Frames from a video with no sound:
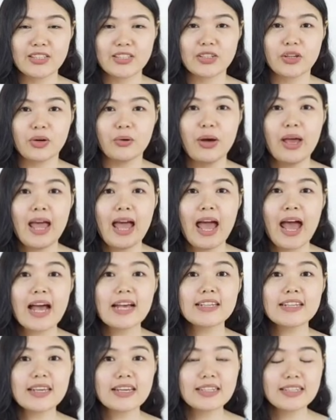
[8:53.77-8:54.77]
So
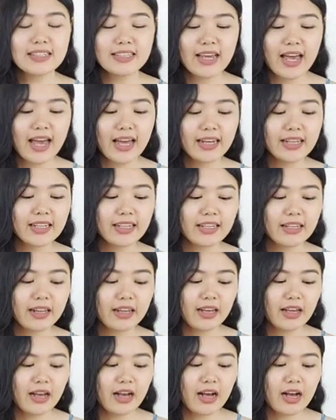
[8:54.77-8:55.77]
as I said,
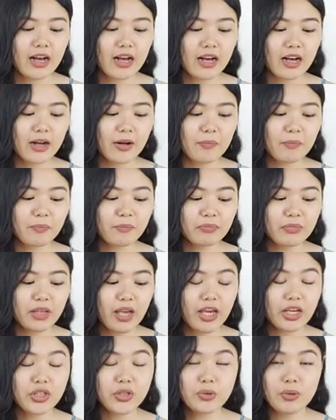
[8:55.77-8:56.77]

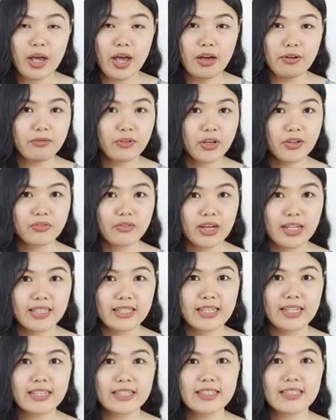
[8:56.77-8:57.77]
I do have a
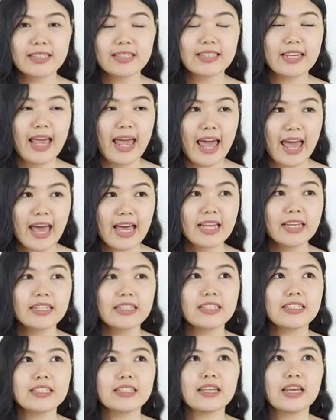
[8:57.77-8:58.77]
redness,
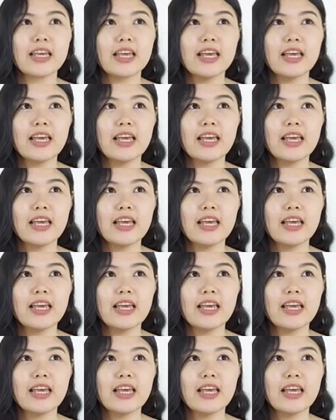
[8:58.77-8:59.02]
and